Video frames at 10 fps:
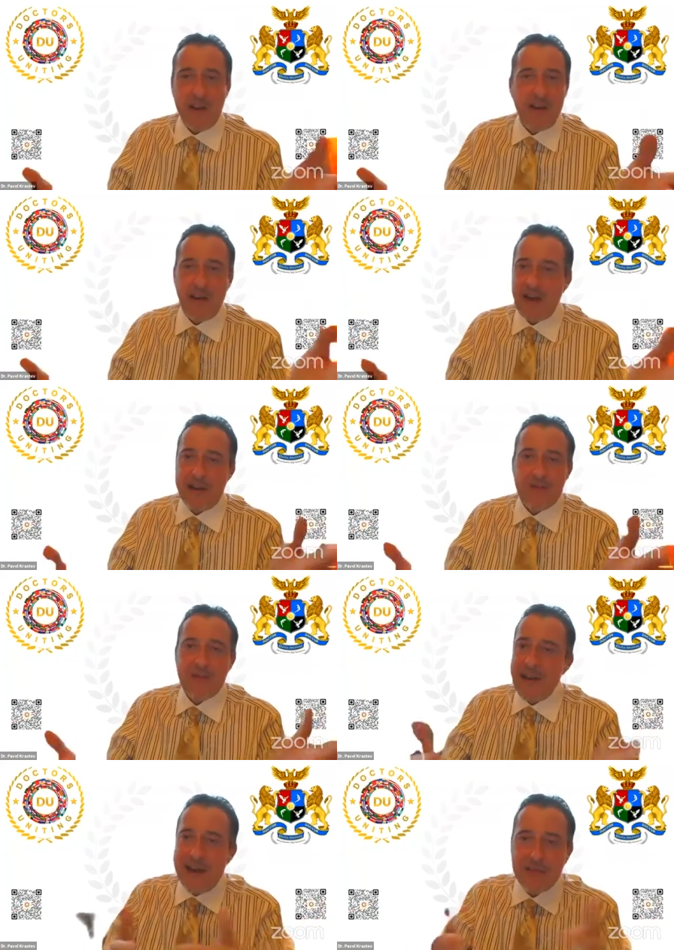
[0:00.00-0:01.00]
I don't
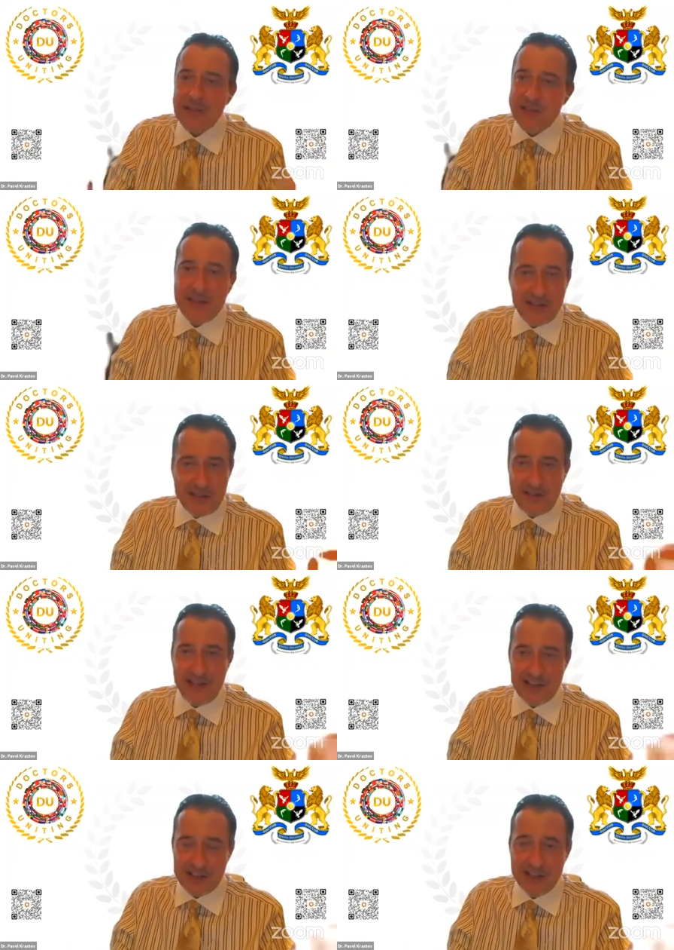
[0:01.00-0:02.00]
care how you slice it and
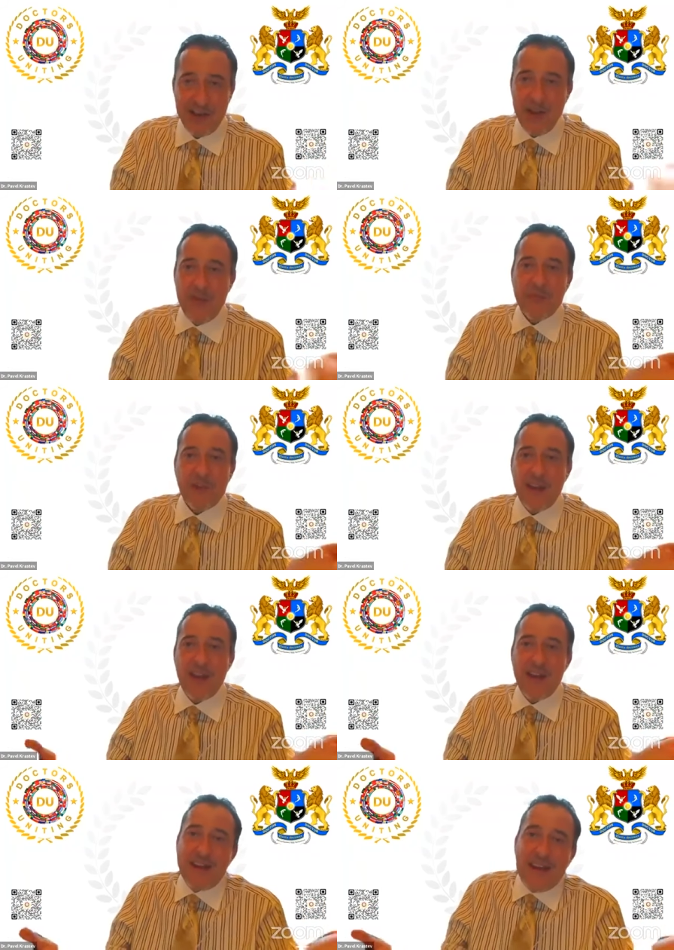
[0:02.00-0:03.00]
dice it.
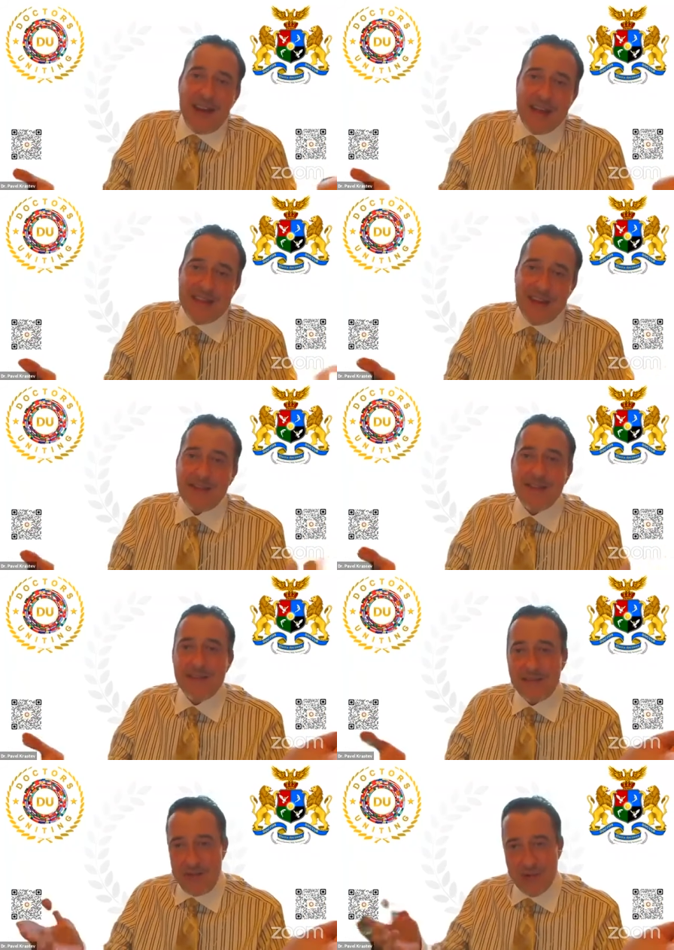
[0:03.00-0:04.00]
And then
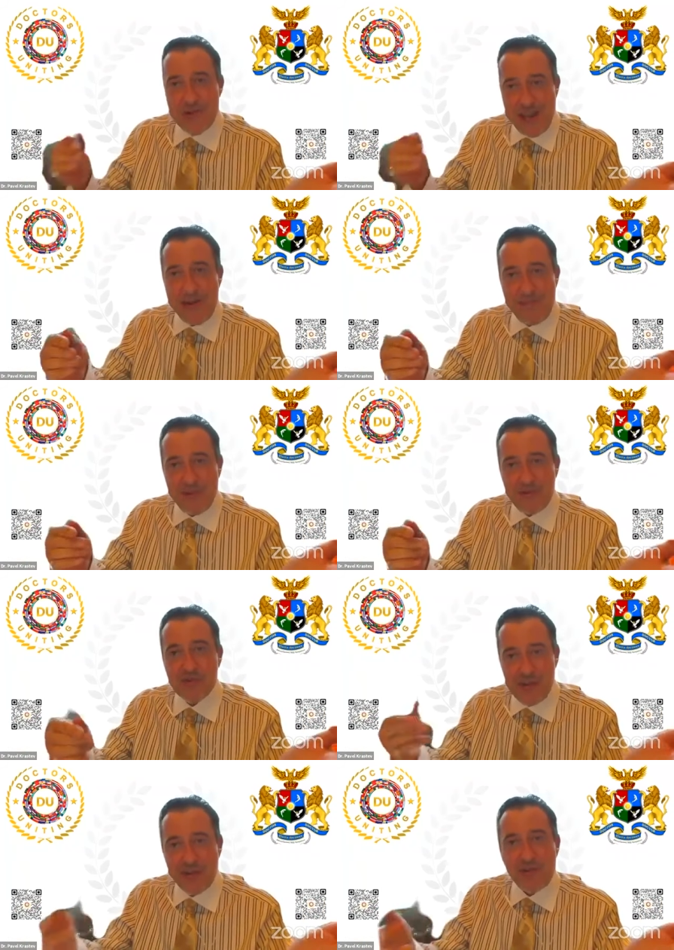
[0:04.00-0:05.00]
your name is
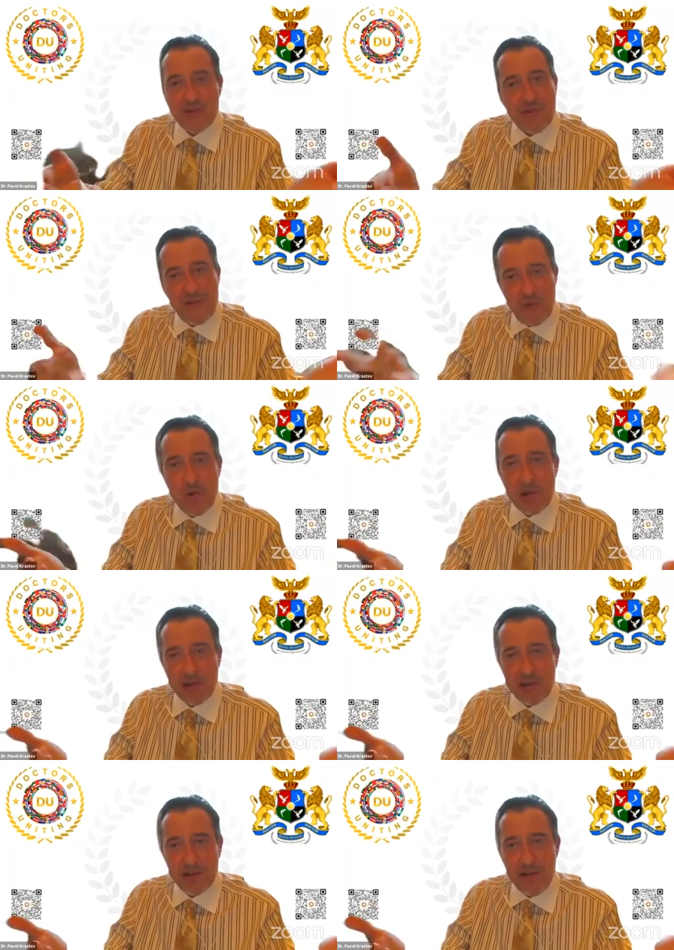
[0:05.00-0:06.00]
your signature of your work.
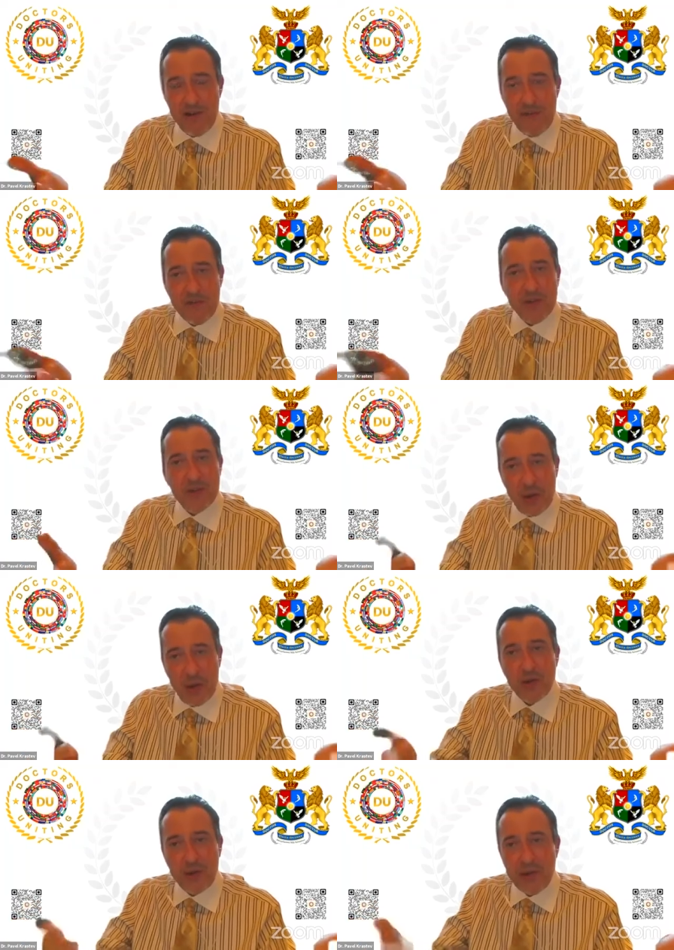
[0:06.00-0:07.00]

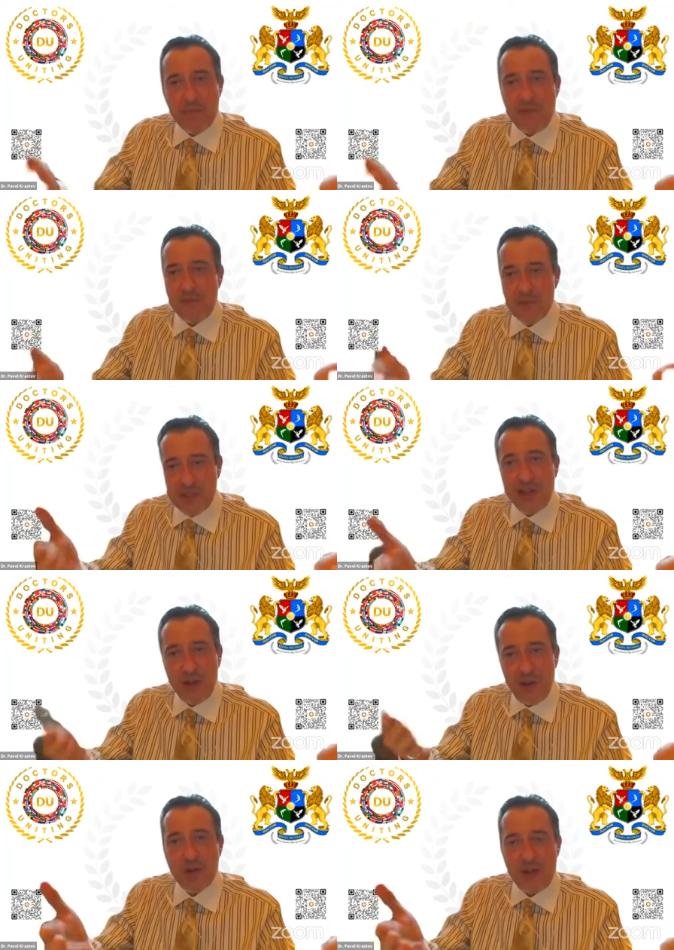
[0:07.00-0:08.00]
Long term, if you stay
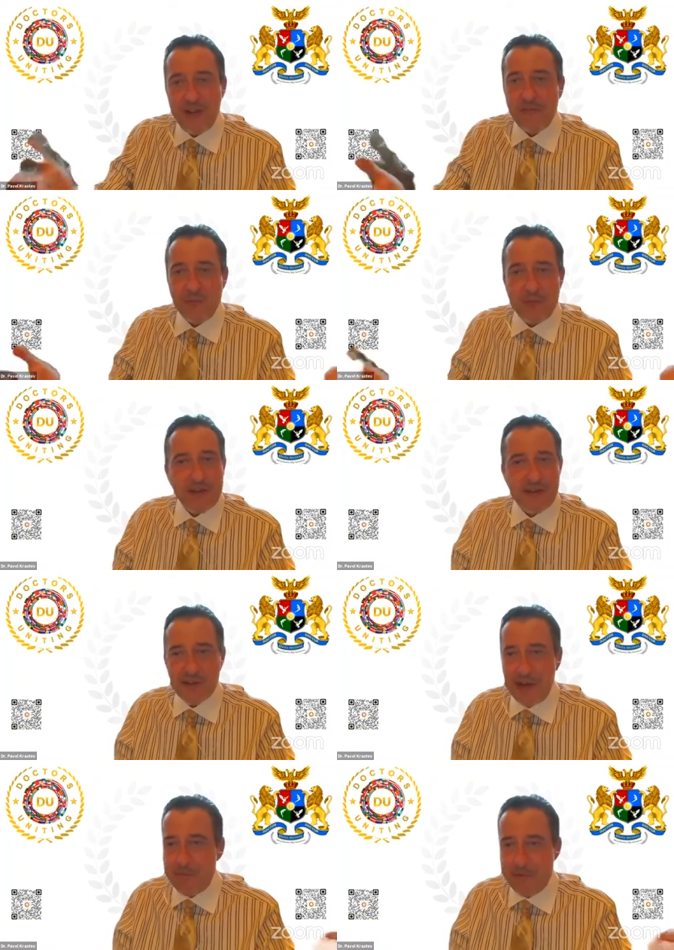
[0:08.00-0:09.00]
long enough with one of
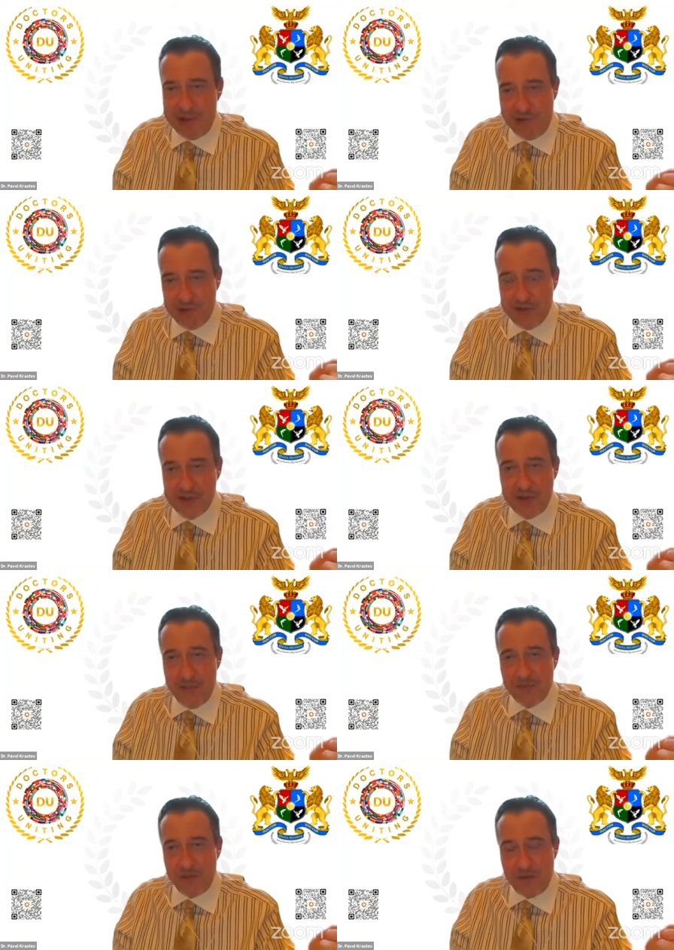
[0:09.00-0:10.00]
these operations,
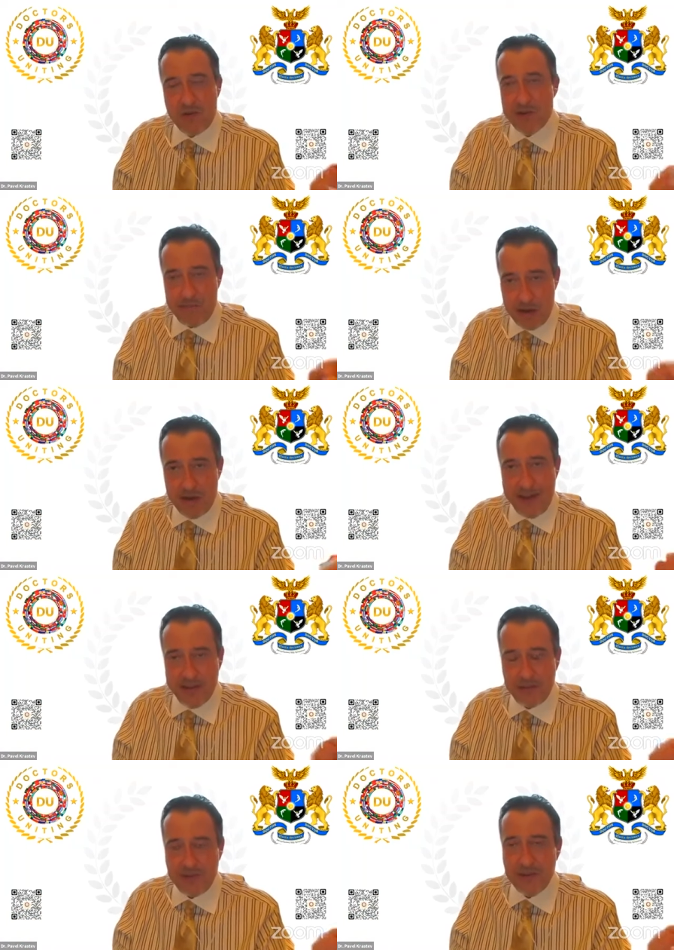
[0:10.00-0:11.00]
you're going to burn
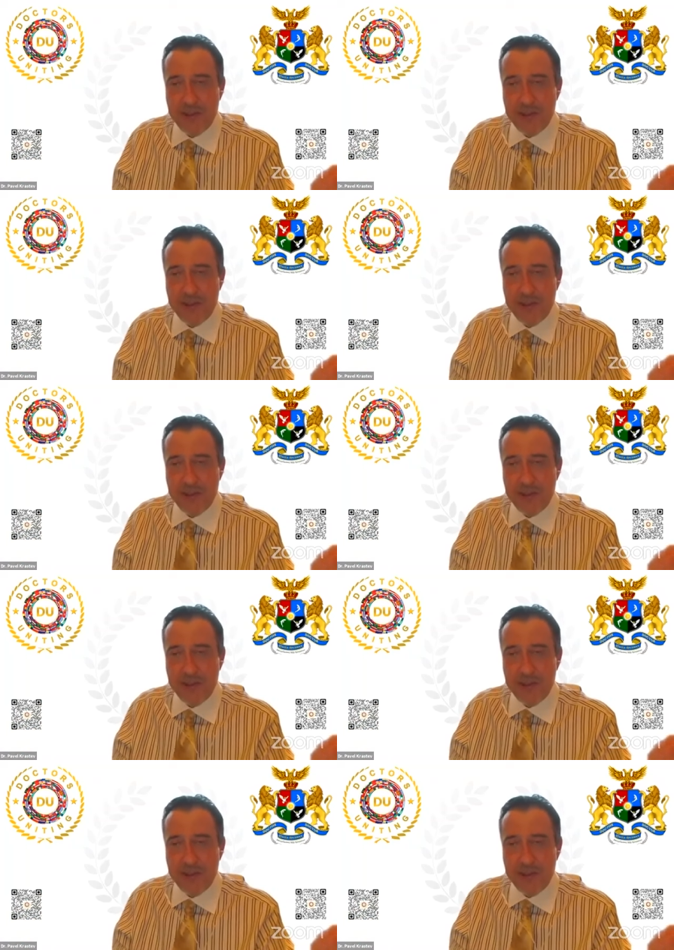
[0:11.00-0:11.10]
out.